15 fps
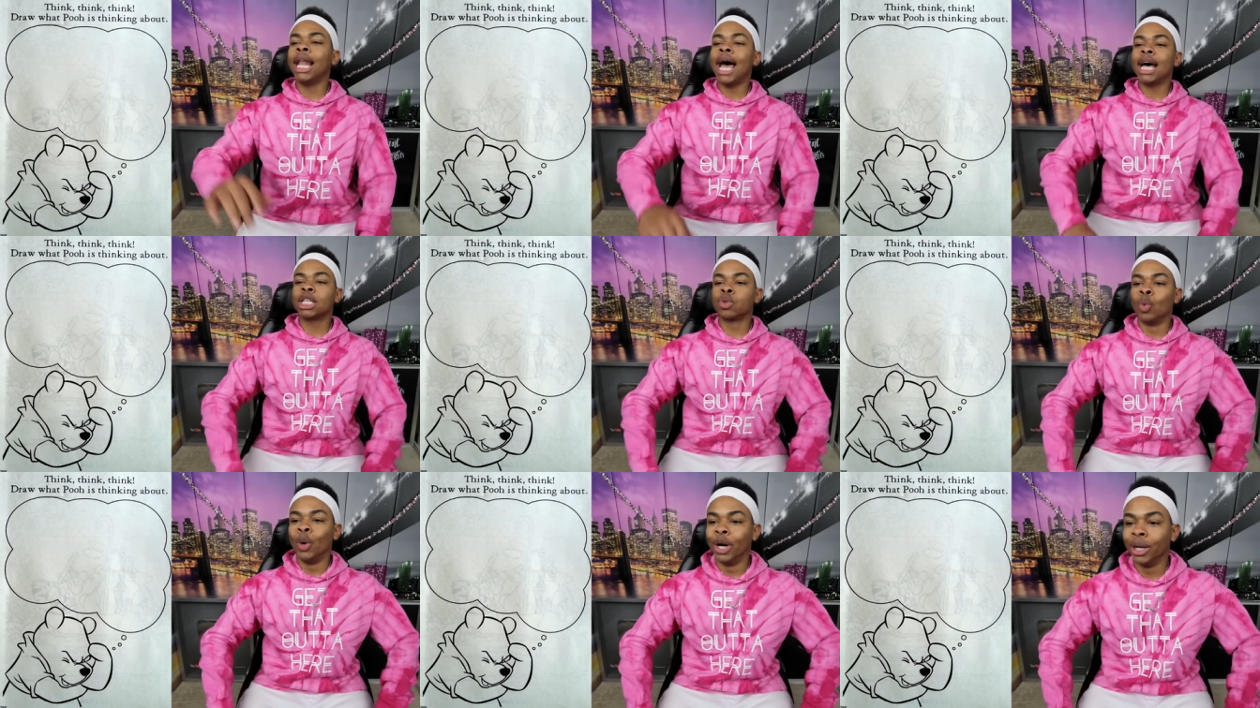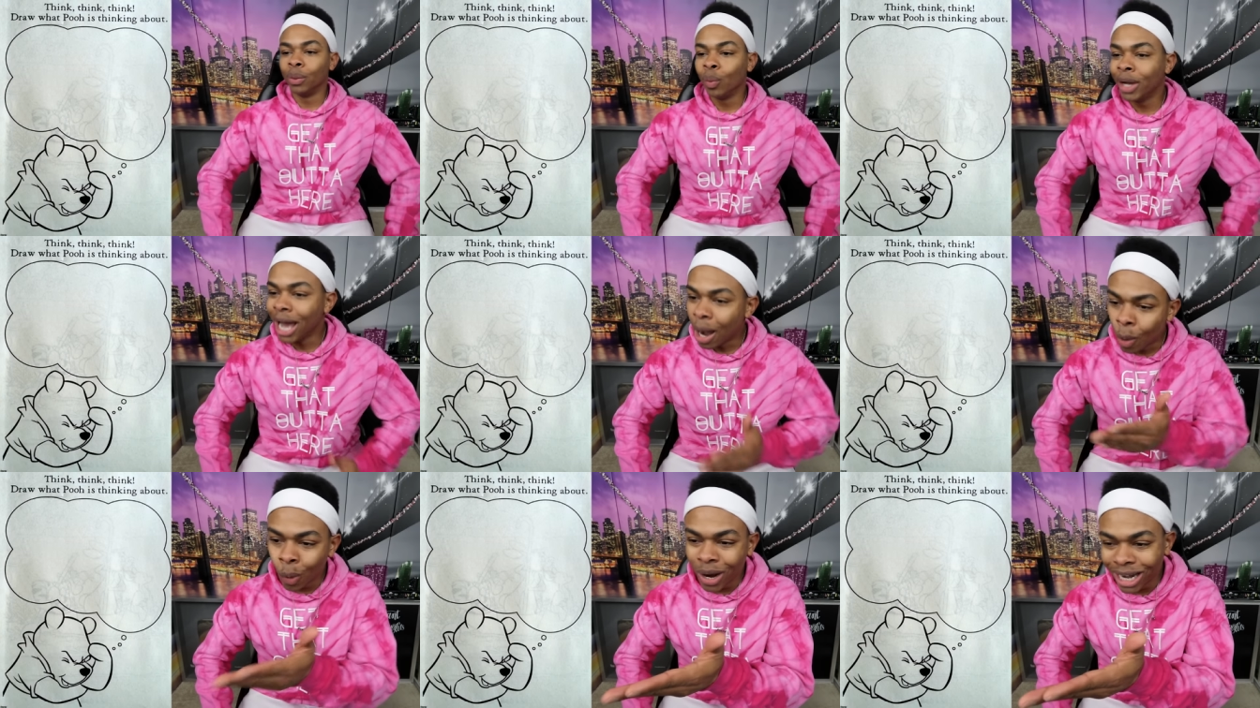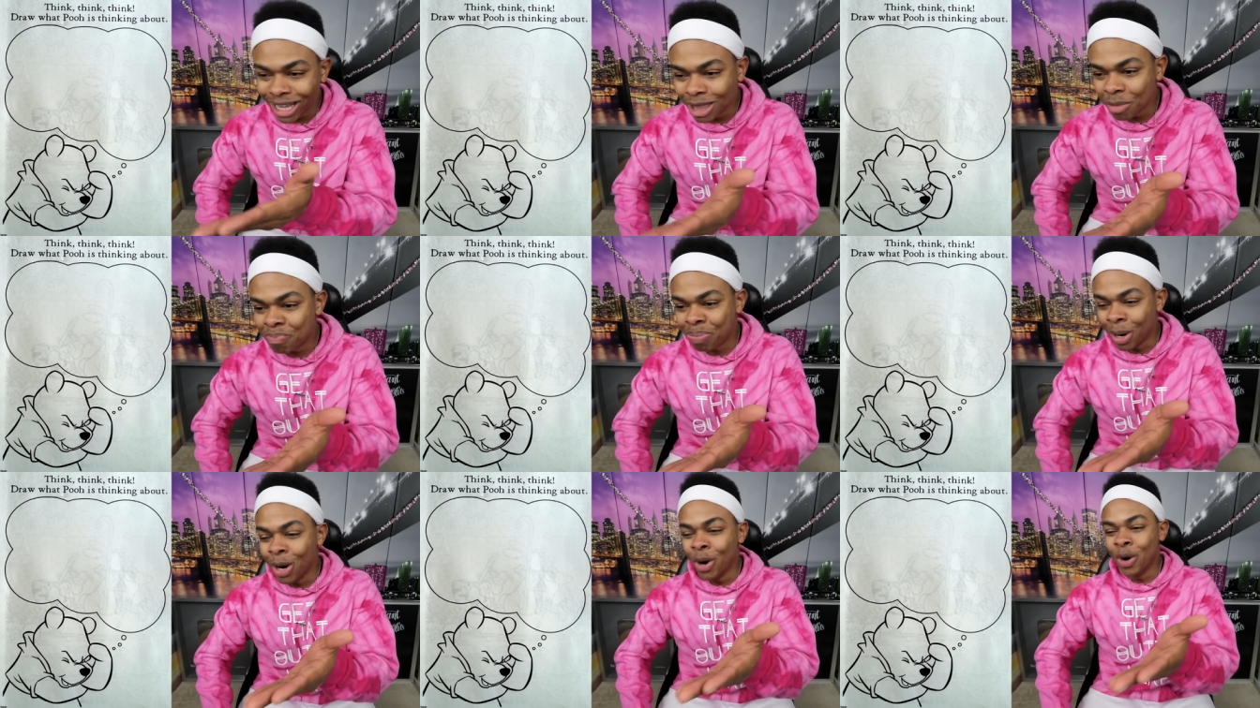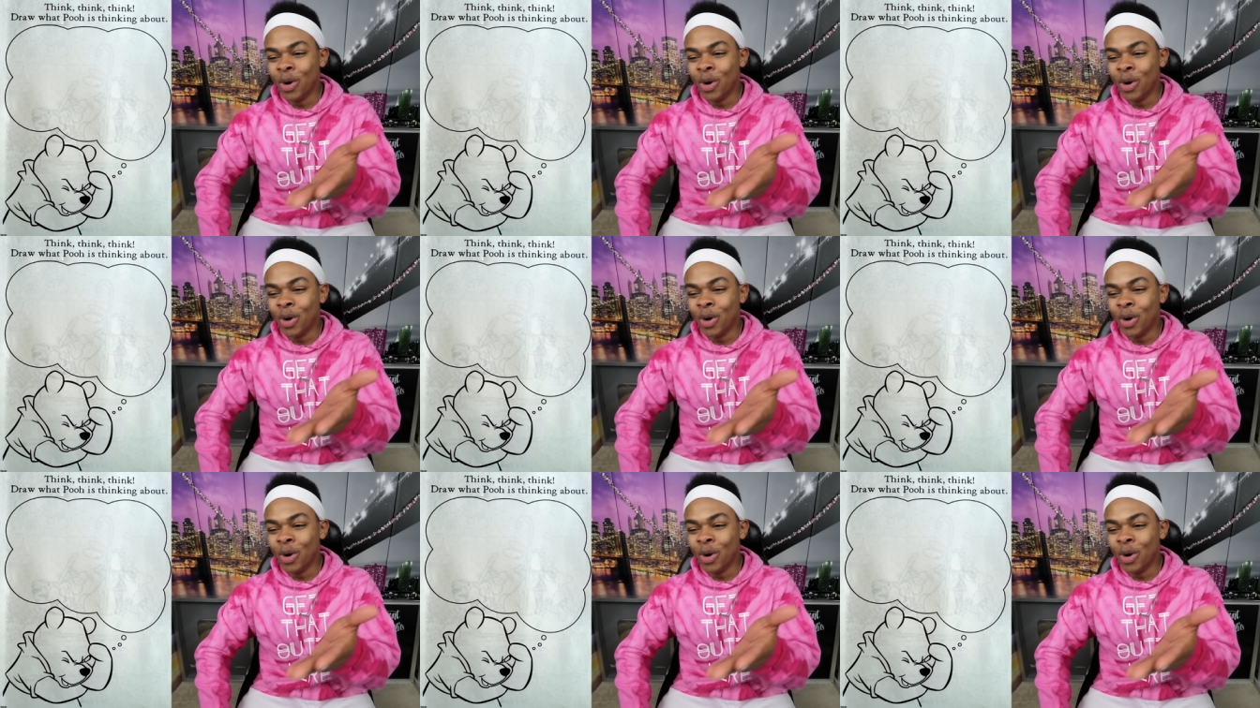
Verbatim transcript: last one. We got Winnie the Pooh.